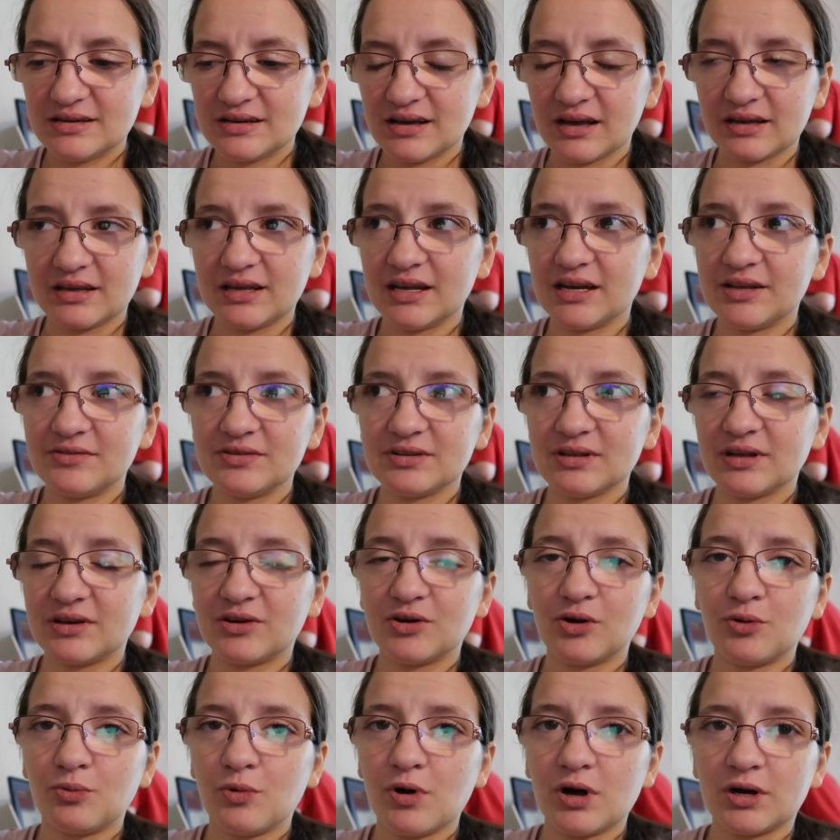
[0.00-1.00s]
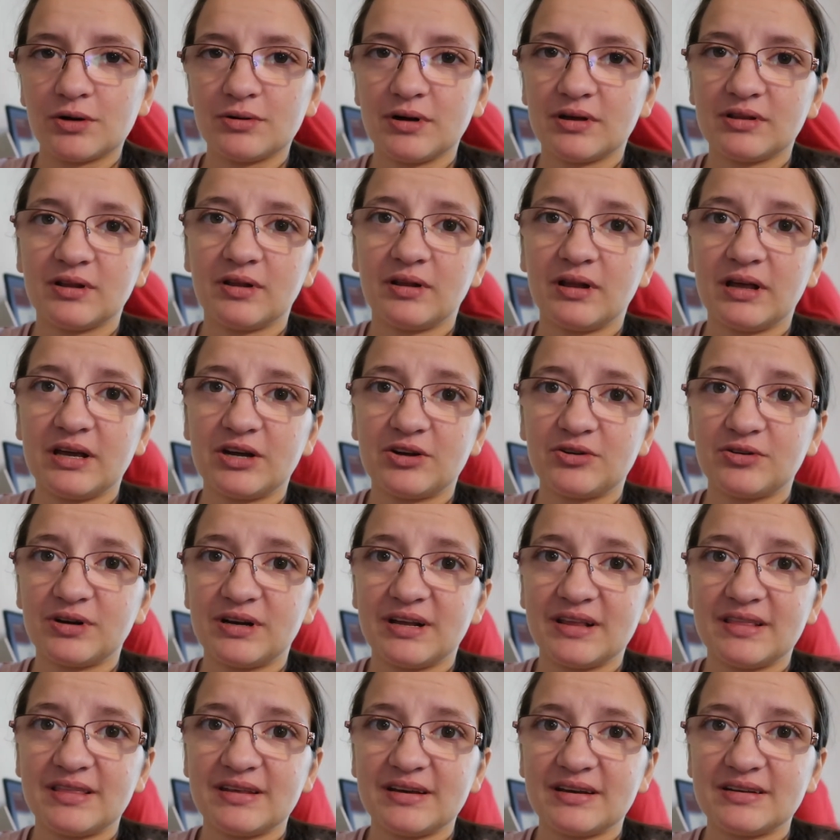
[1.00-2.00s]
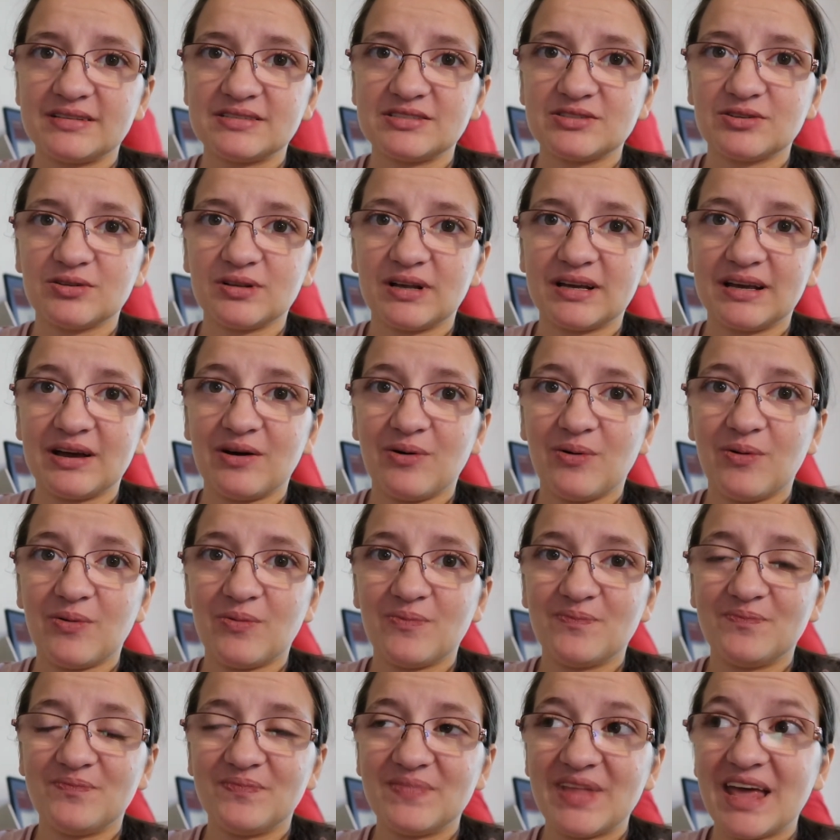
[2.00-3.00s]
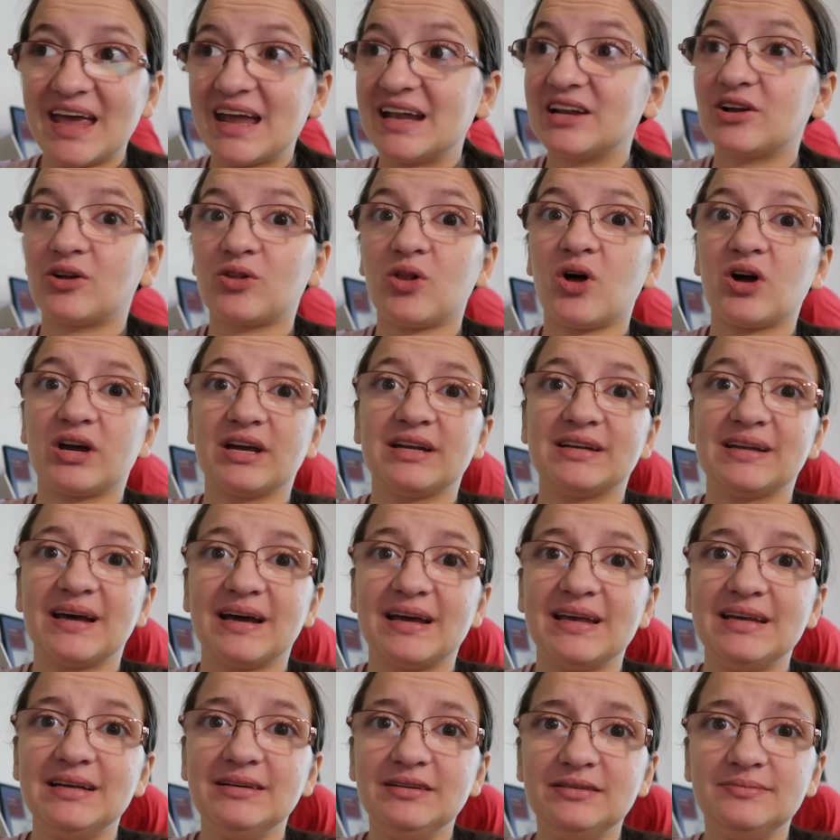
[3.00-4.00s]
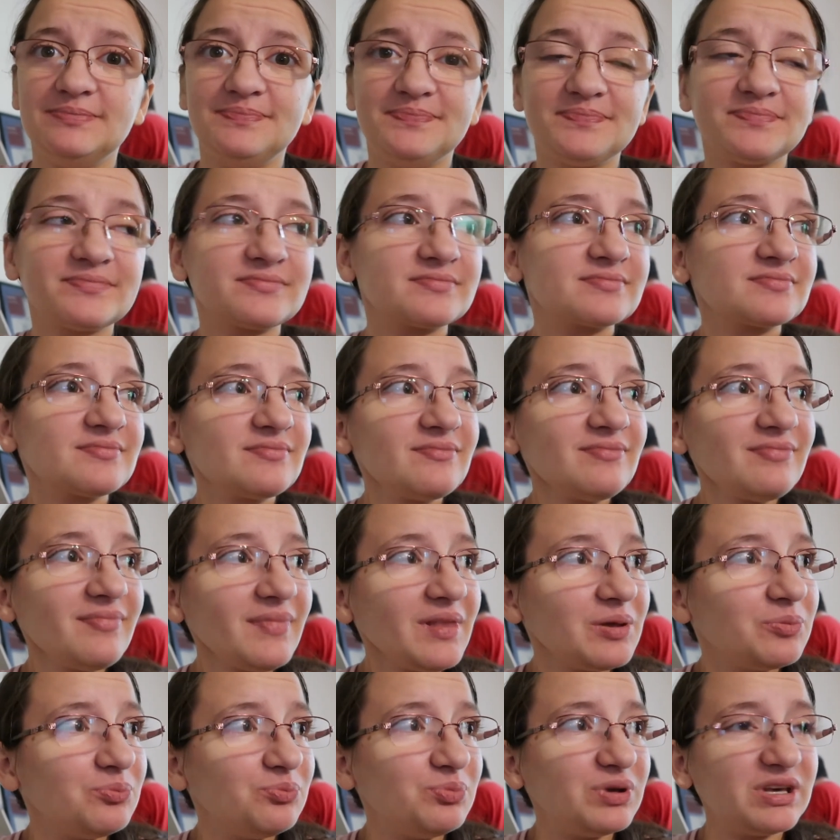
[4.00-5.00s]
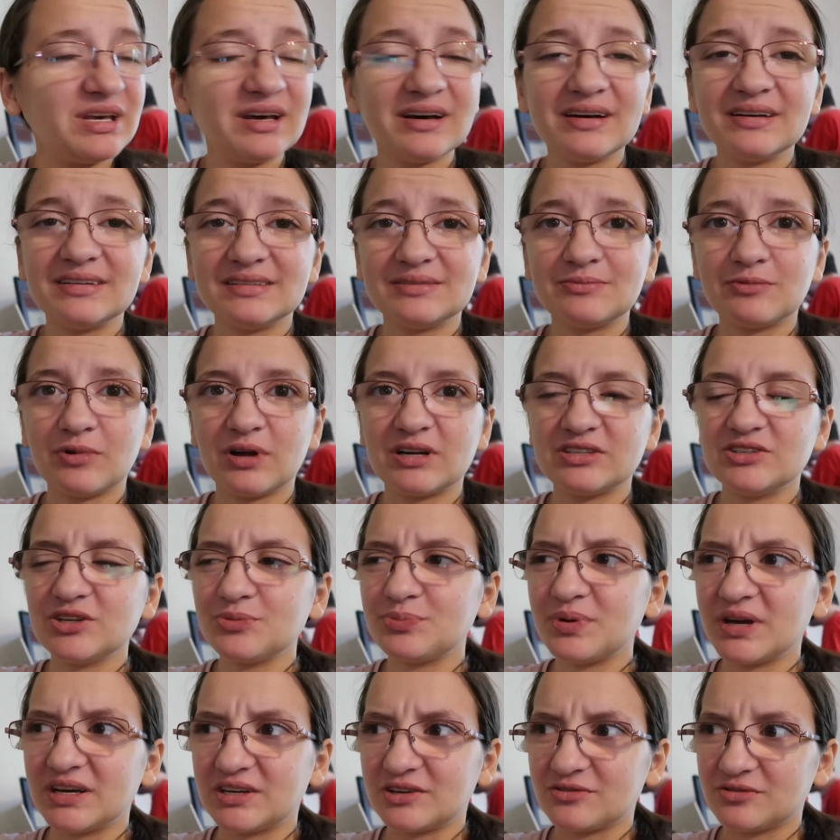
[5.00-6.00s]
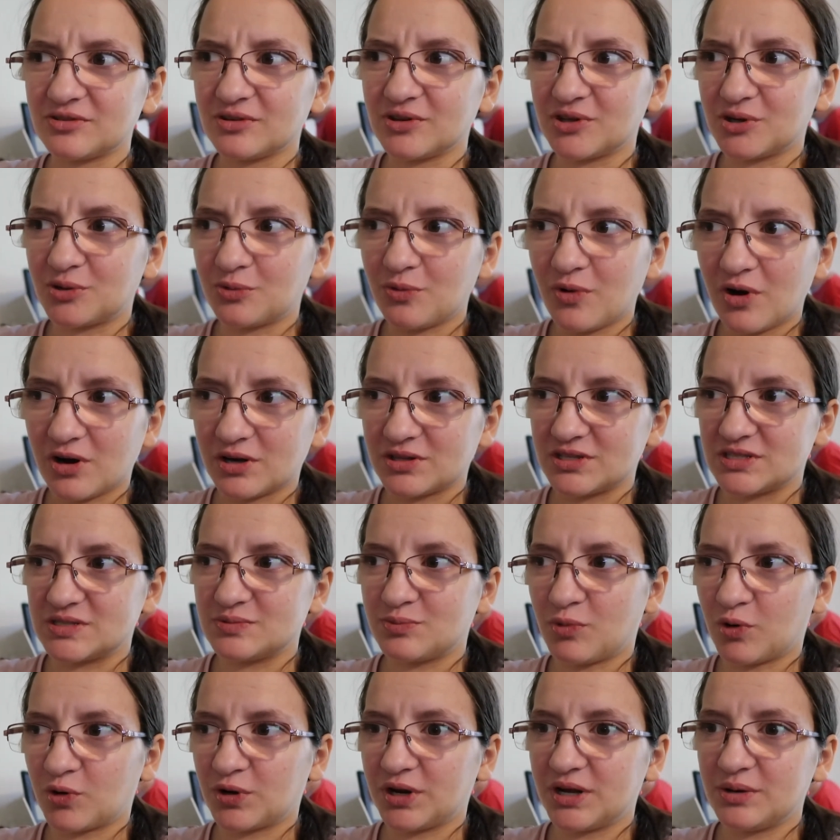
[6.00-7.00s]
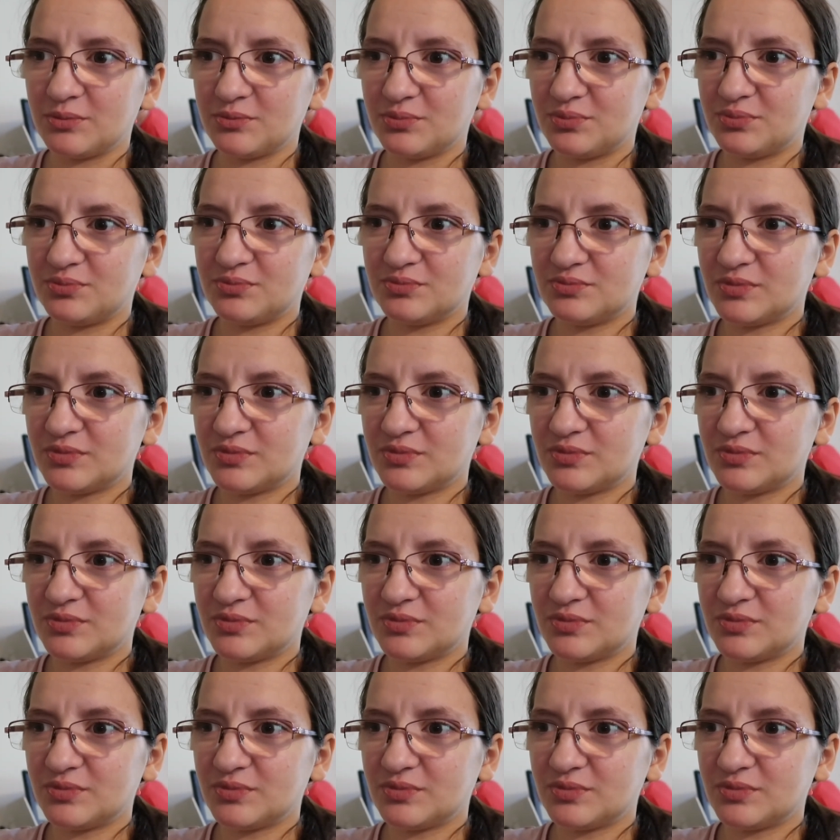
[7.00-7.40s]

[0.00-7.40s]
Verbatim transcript: I can't even like go walk around the lake or anything until like eight o'clock at night because, well, I took Panda for a little walk this morning.